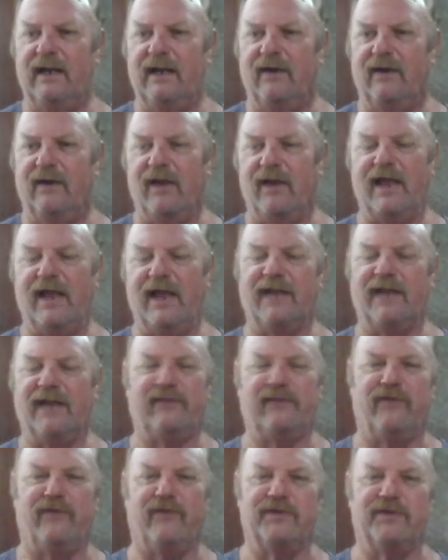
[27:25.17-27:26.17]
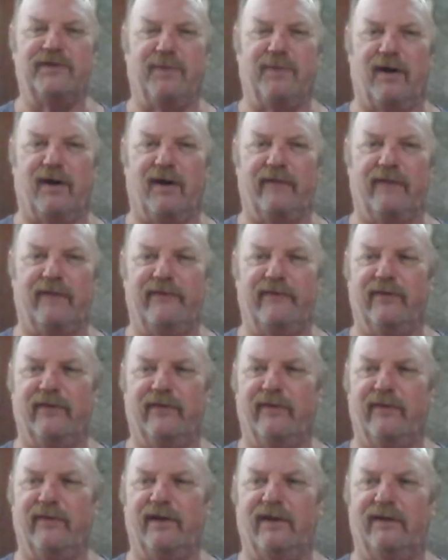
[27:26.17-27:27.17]
well, I got the first part of
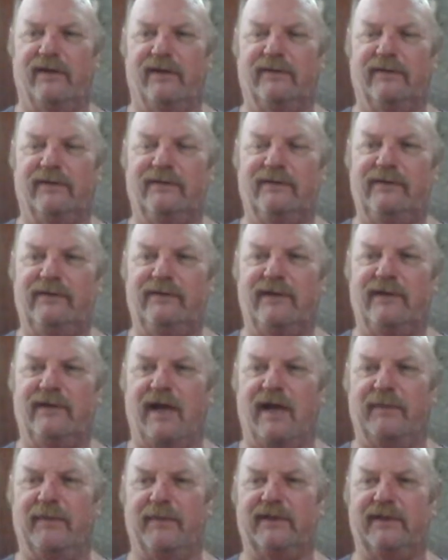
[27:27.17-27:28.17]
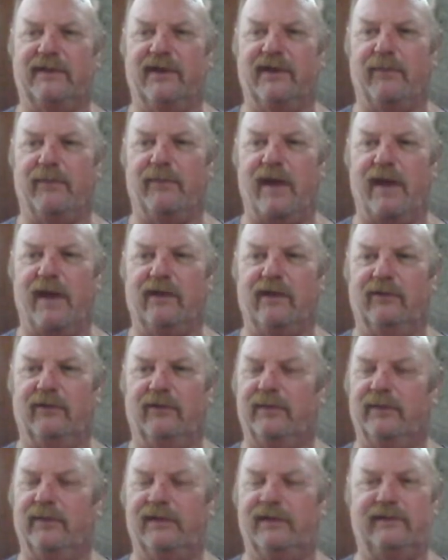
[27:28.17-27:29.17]
your comment there,
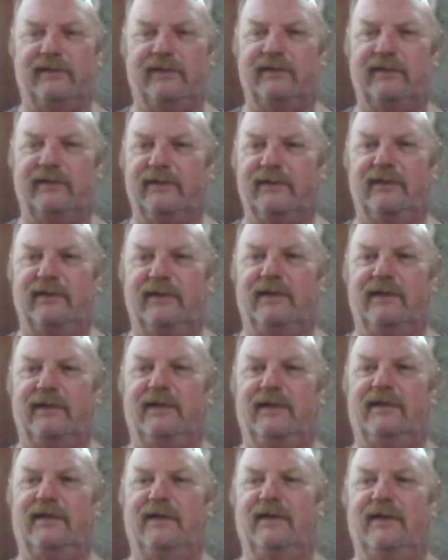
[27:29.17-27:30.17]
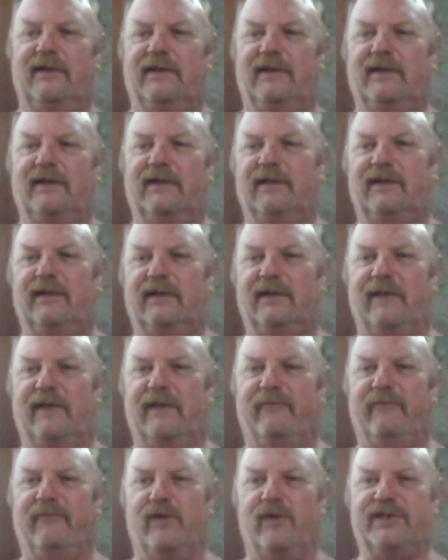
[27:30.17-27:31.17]
Michael, but
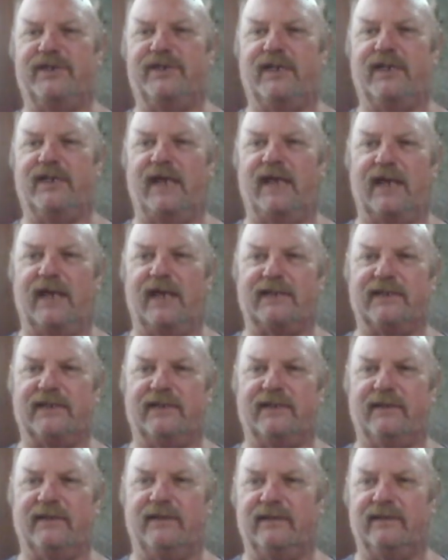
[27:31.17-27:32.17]
that voice to text.